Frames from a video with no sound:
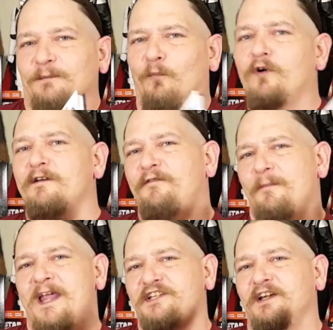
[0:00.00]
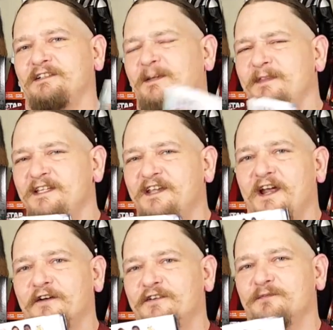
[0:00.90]
more information on some of these
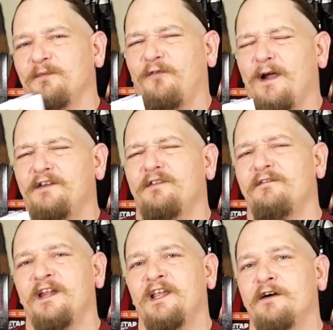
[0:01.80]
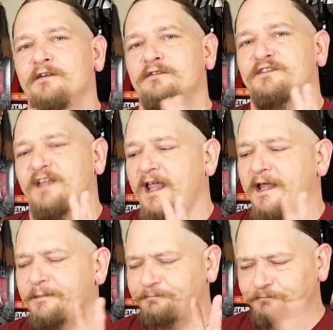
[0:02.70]
characters before I do the videos.
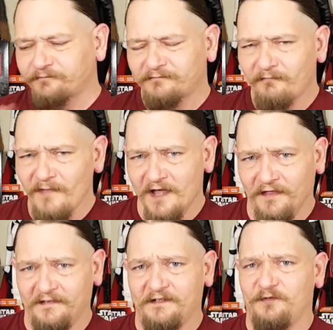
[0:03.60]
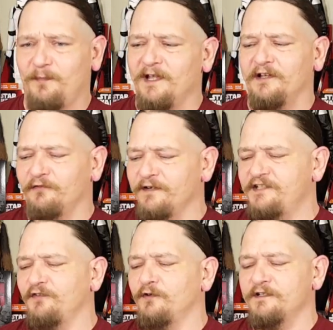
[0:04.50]
And I thought this would be a good
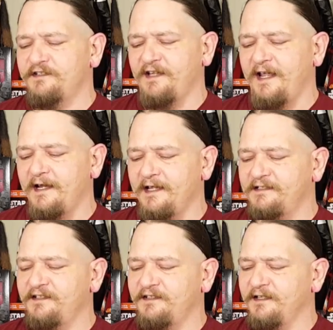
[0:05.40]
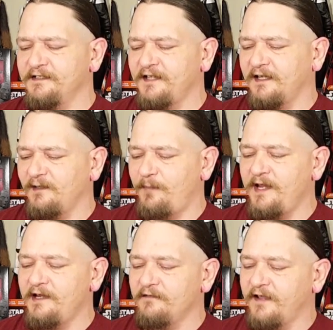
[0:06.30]
resource. And it's just an
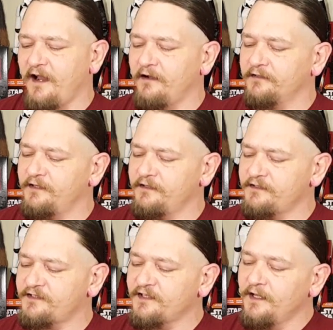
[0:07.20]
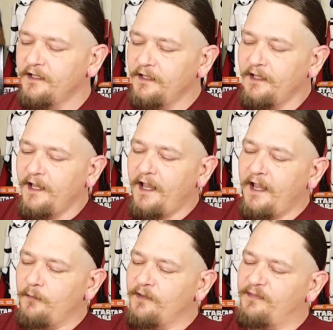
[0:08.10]
encyclopedia of characters
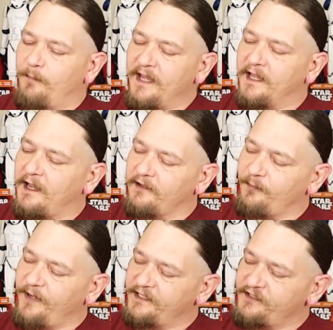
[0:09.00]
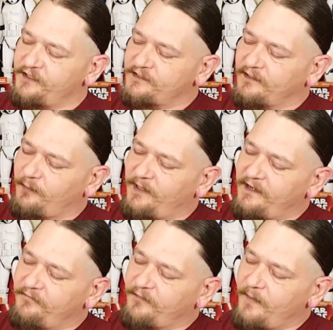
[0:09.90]
with big color pictures, a little bit
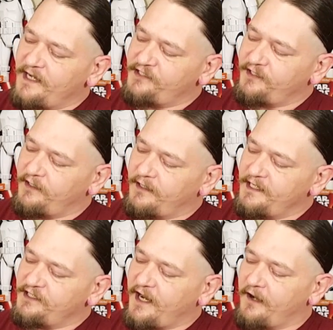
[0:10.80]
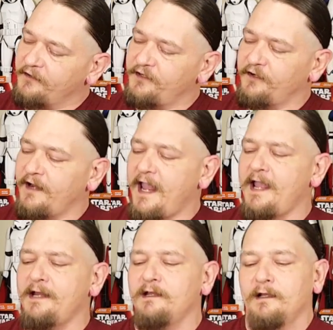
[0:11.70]
of information on each character,
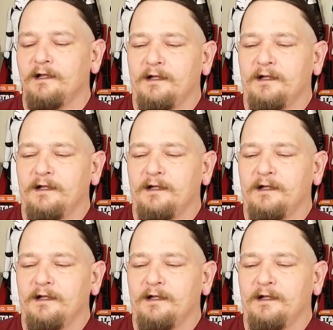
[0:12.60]
and